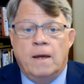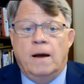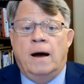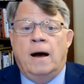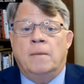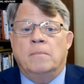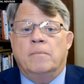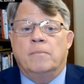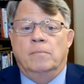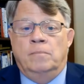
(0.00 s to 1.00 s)

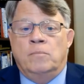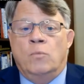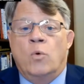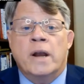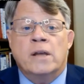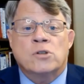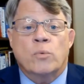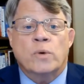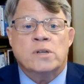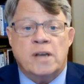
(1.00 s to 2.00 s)
What is a
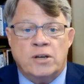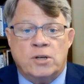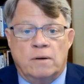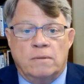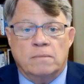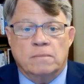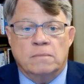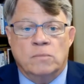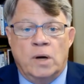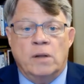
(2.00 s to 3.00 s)
recession?
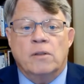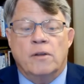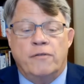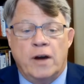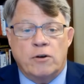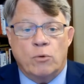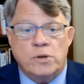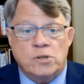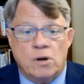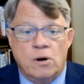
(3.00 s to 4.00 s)
Well, the Federal
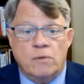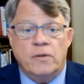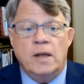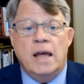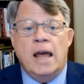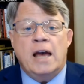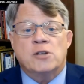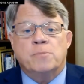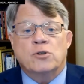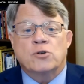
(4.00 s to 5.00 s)
Reserve has
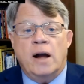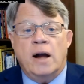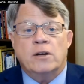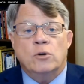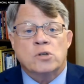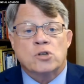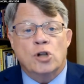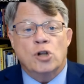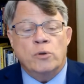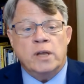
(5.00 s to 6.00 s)
been trying to
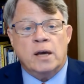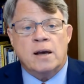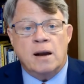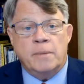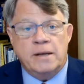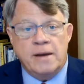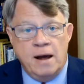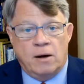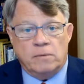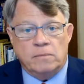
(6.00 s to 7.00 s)
slow the economy down.